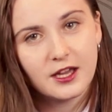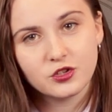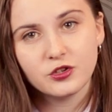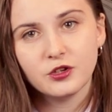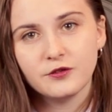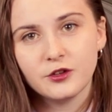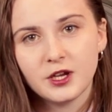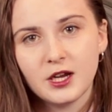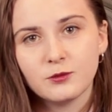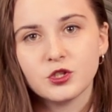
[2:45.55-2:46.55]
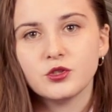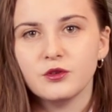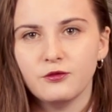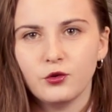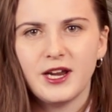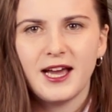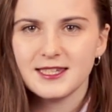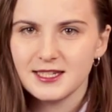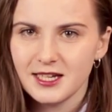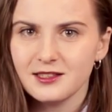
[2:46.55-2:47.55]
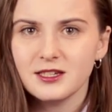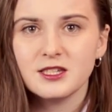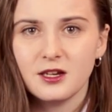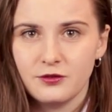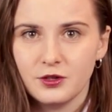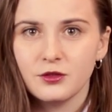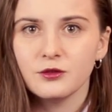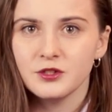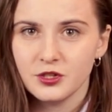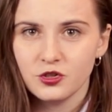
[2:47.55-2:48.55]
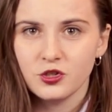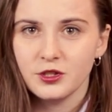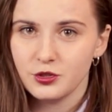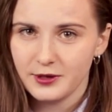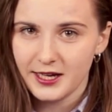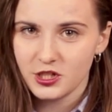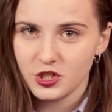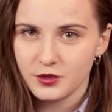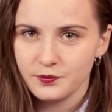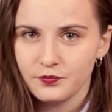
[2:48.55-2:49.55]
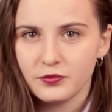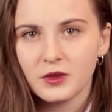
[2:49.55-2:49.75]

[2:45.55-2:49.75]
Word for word: and turn off their cameras to avoid accidentally suffering through social interaction.